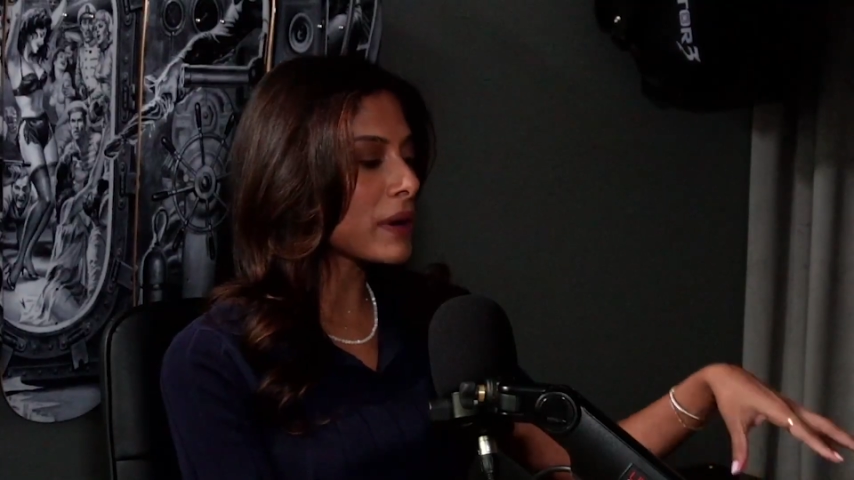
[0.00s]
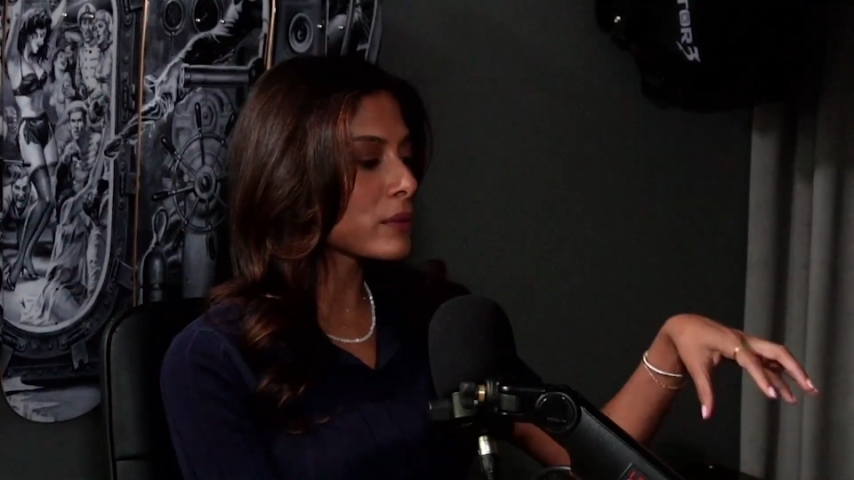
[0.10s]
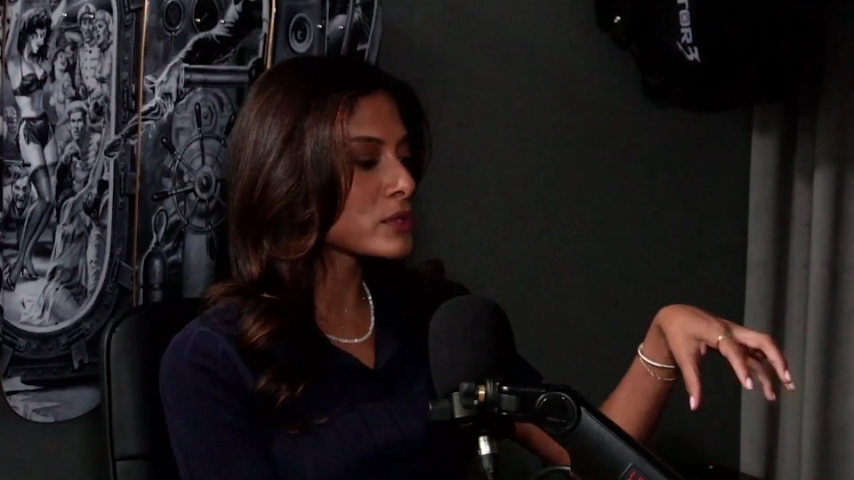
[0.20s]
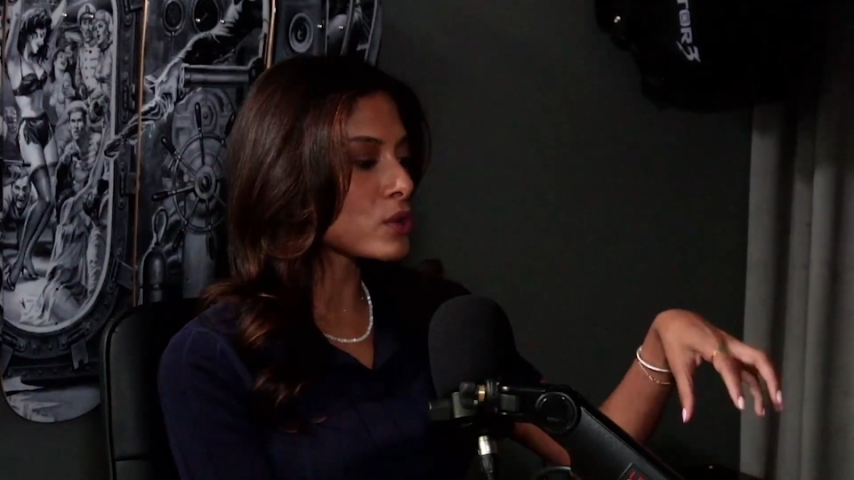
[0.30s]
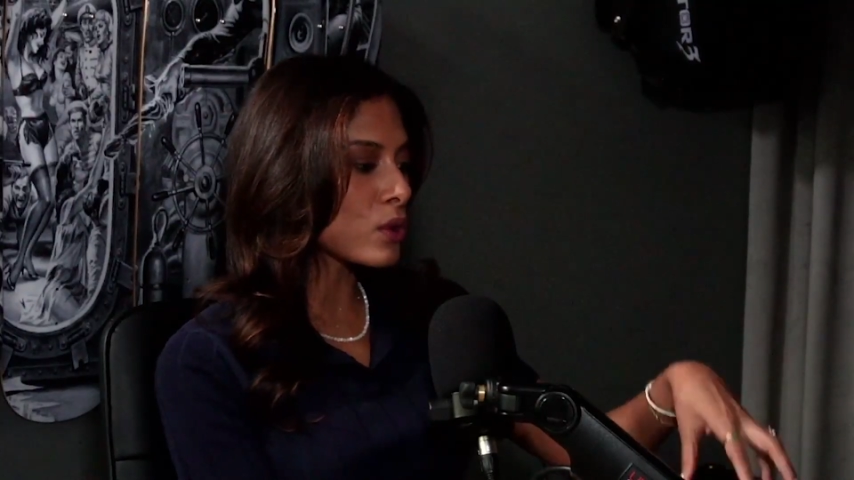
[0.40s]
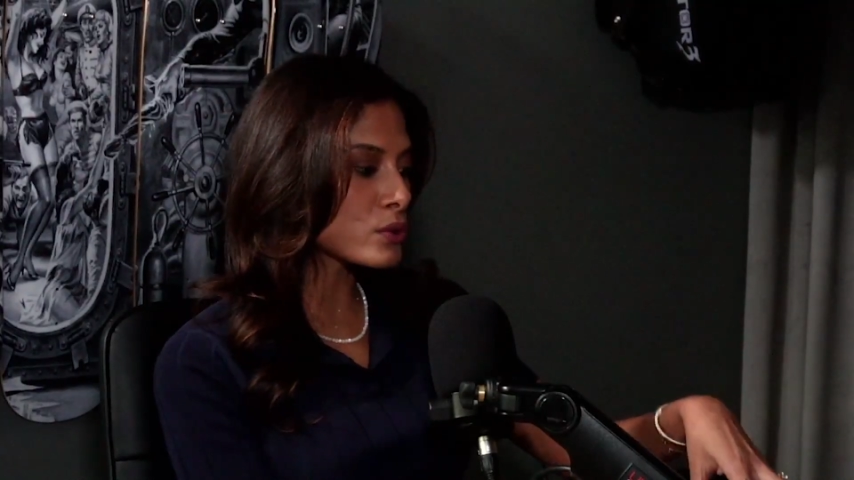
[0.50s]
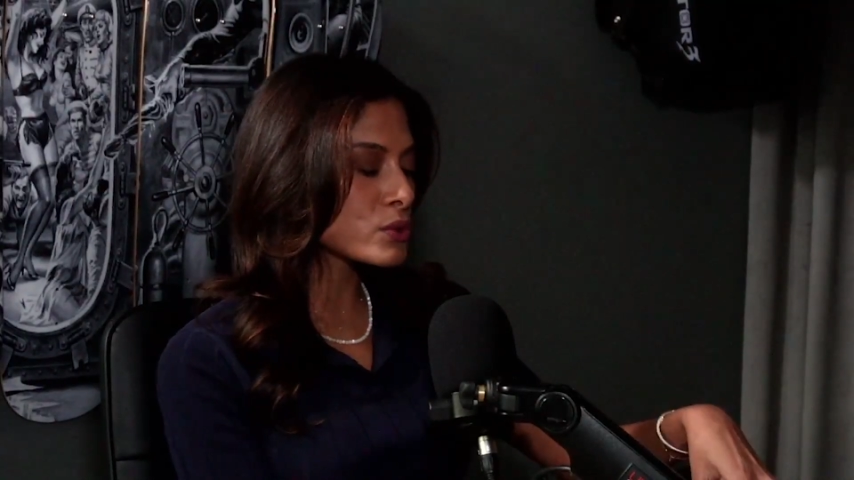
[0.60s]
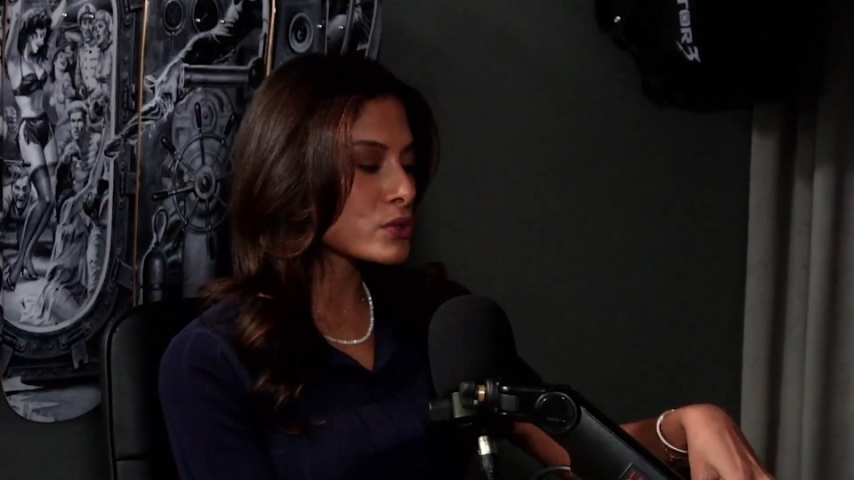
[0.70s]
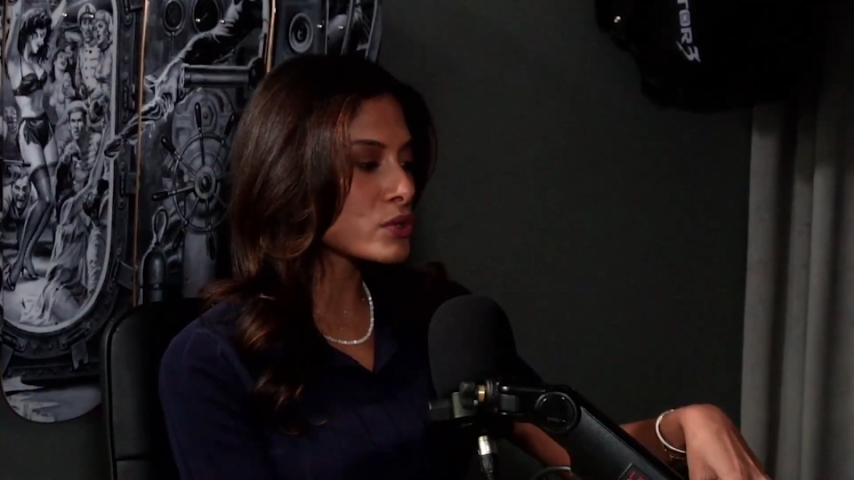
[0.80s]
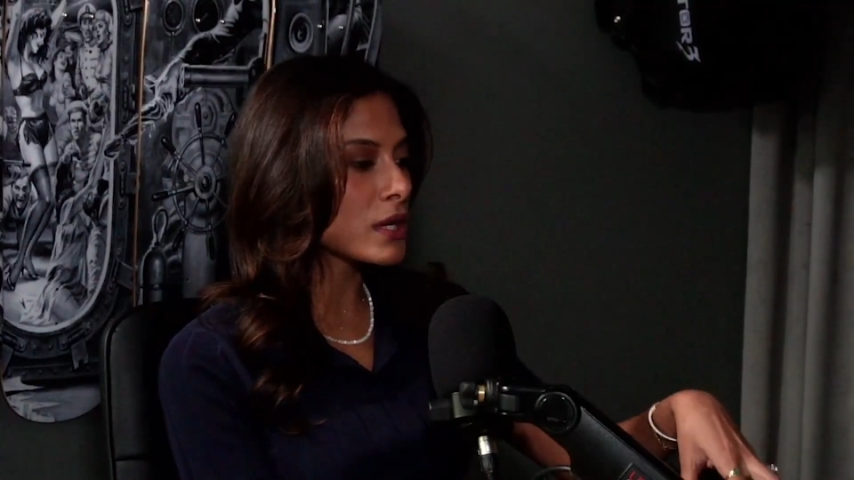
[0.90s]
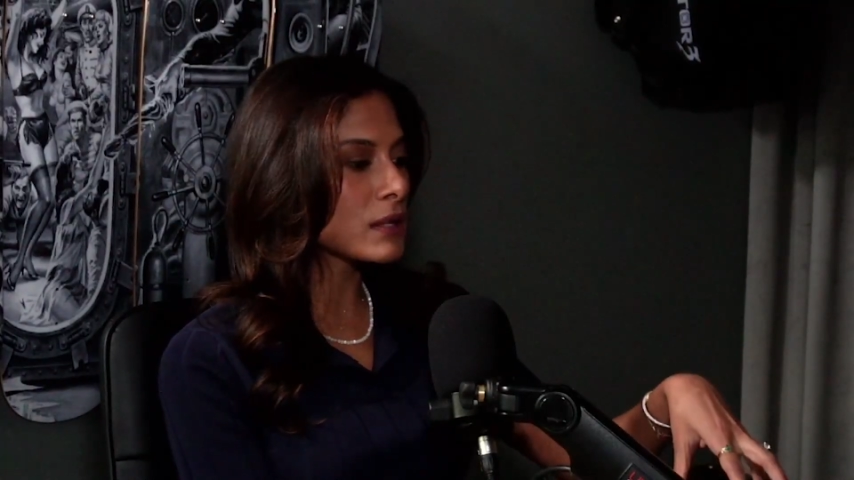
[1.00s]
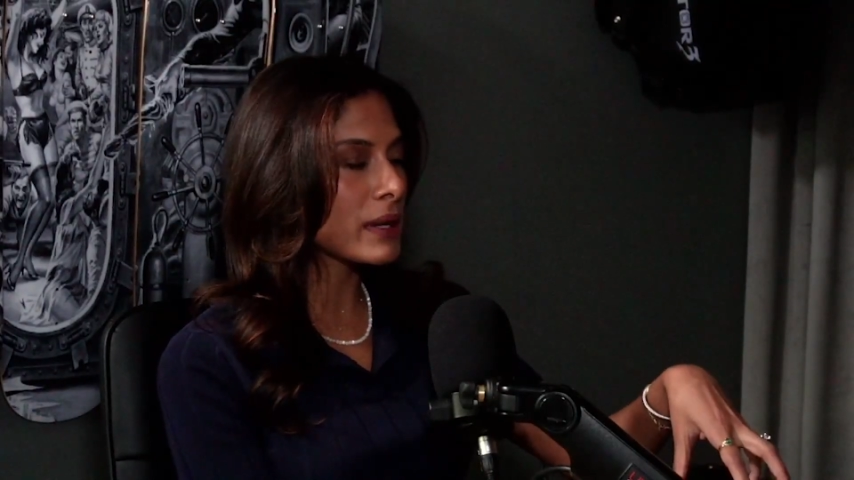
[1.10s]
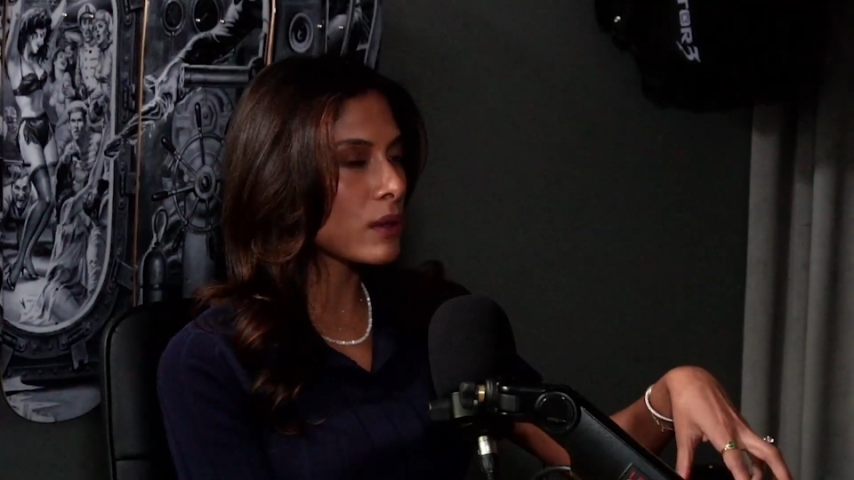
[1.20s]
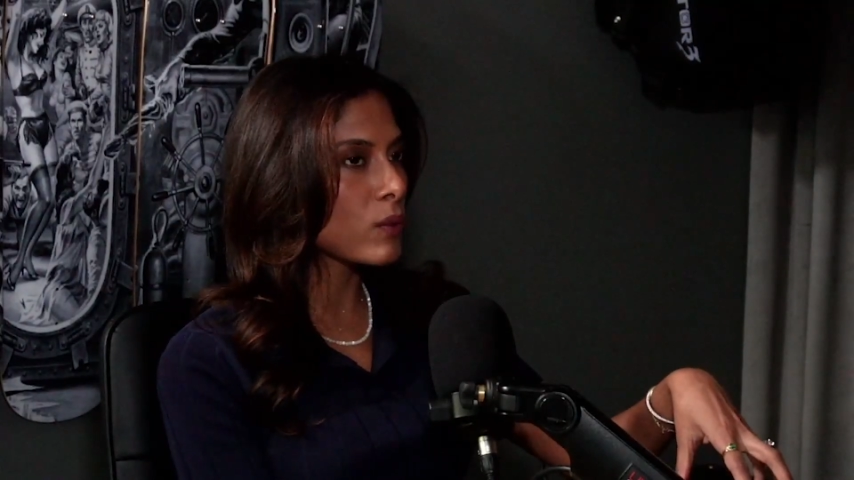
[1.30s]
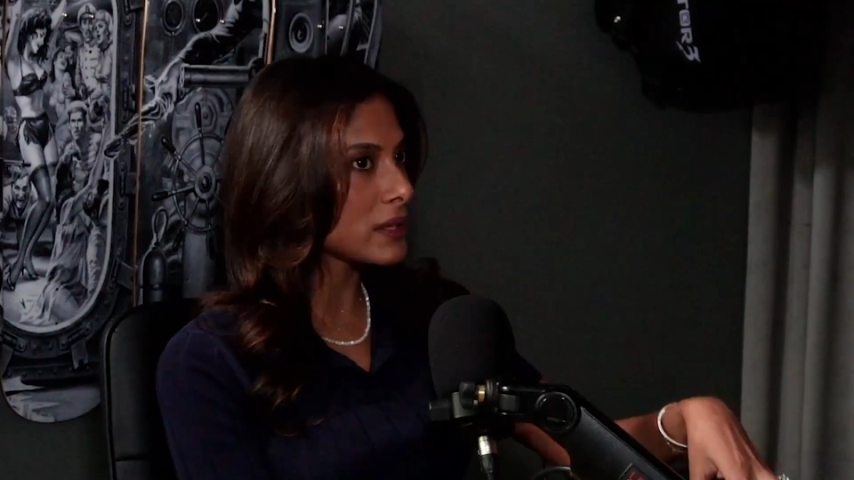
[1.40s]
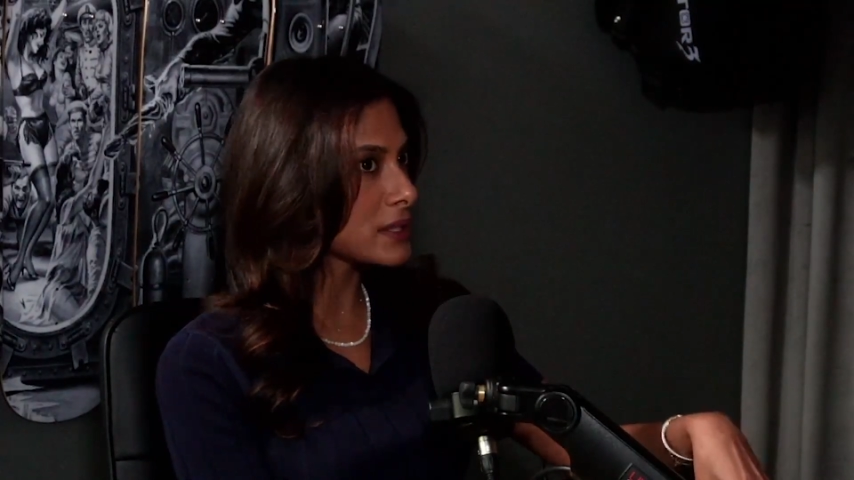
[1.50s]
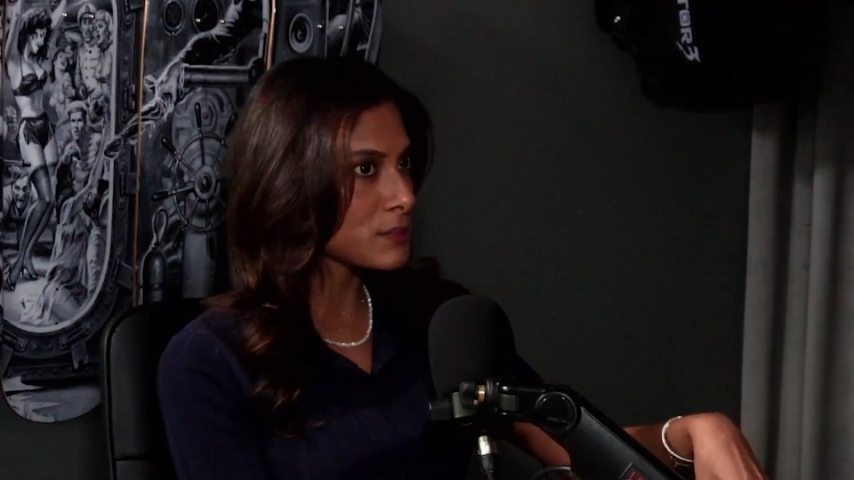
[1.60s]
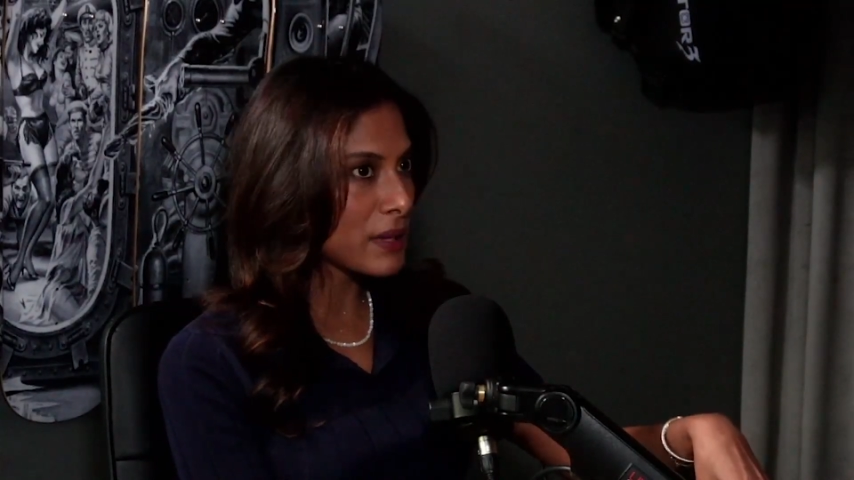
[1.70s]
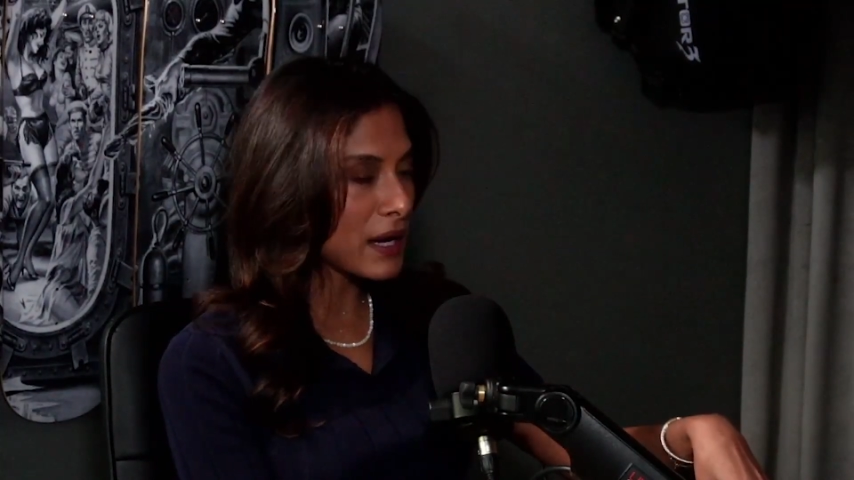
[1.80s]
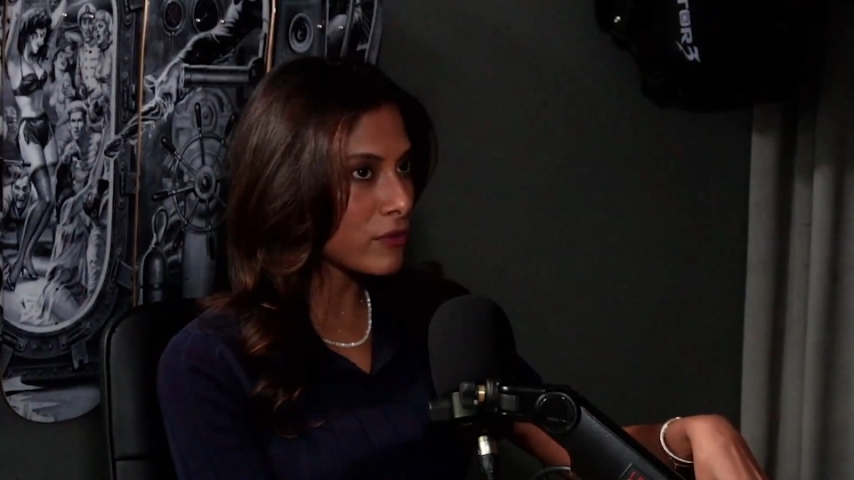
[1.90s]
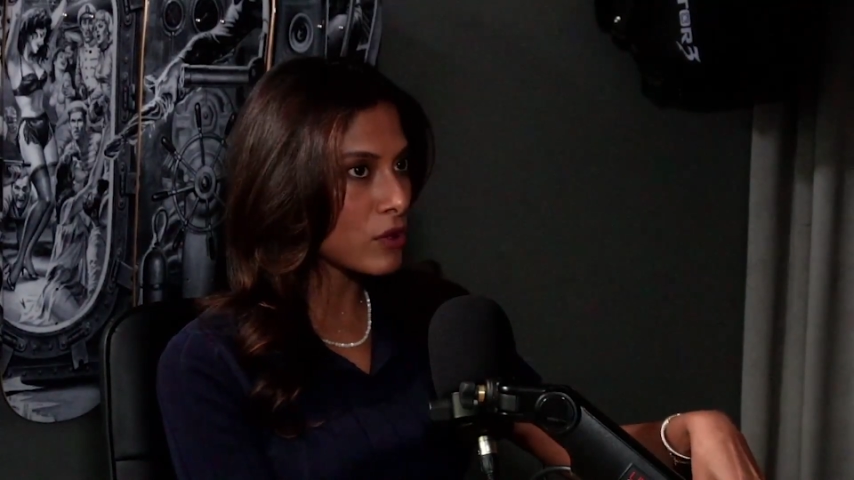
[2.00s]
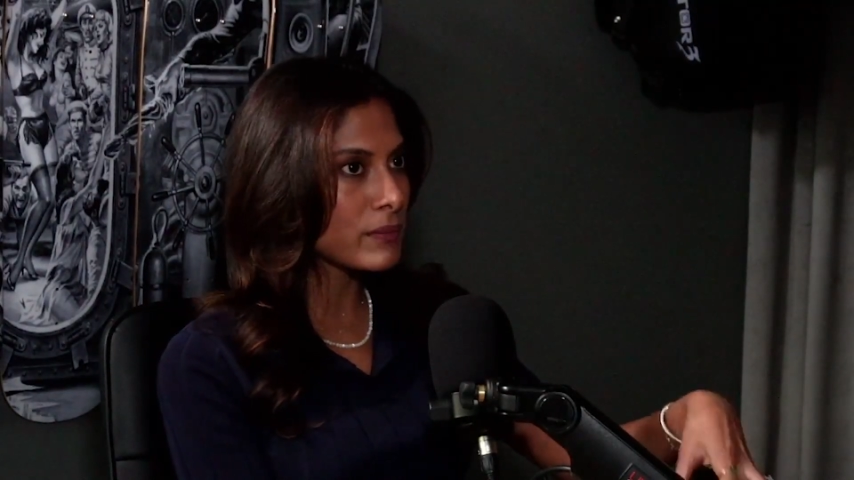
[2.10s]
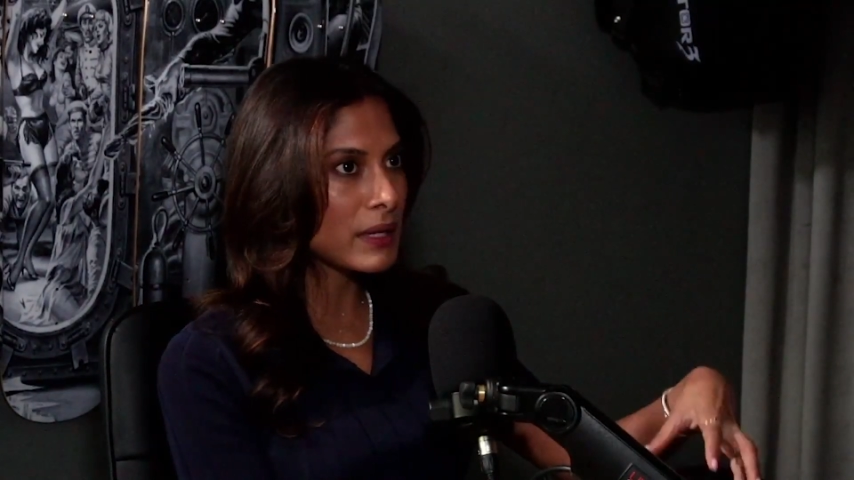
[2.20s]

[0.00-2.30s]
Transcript: I was also starting my wellness platform,